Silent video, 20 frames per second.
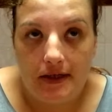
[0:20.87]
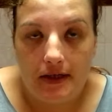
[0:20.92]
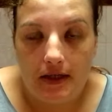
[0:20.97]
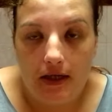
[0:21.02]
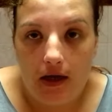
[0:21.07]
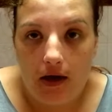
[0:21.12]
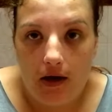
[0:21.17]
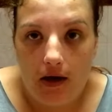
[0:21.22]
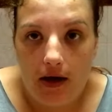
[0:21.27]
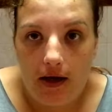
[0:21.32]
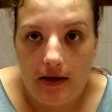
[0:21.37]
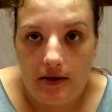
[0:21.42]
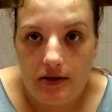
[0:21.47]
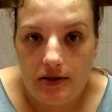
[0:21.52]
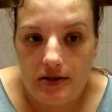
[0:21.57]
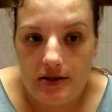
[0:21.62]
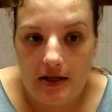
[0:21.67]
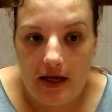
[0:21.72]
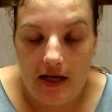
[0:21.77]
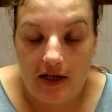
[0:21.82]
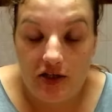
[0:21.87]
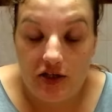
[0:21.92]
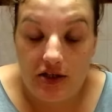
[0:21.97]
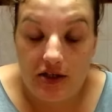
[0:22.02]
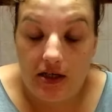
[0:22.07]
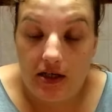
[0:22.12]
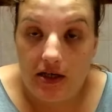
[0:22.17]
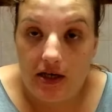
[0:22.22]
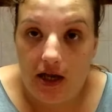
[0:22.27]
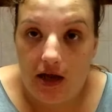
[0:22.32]
yeah, I just
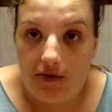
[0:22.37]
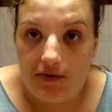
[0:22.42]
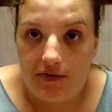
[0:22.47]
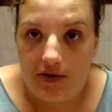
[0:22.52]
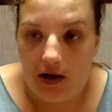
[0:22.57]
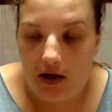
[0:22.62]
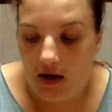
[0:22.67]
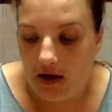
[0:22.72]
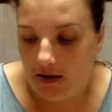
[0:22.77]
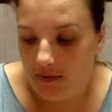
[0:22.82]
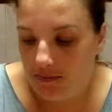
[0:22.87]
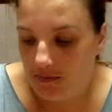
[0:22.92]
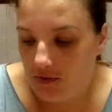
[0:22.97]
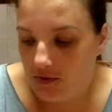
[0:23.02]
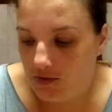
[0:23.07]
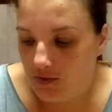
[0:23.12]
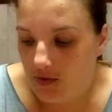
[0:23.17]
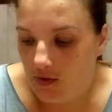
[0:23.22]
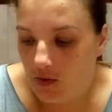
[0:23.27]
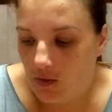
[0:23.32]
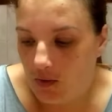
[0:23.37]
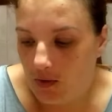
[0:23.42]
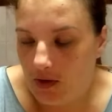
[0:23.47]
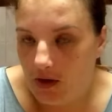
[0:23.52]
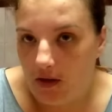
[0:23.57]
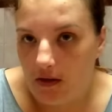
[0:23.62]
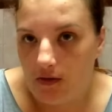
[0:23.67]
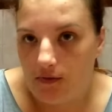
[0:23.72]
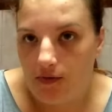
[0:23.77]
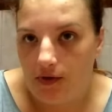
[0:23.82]
actually didn't have time to record
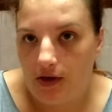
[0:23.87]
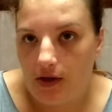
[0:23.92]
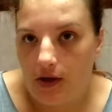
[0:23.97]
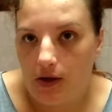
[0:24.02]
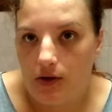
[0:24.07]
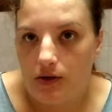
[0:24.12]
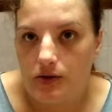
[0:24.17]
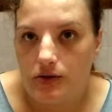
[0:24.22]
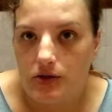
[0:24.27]
another video.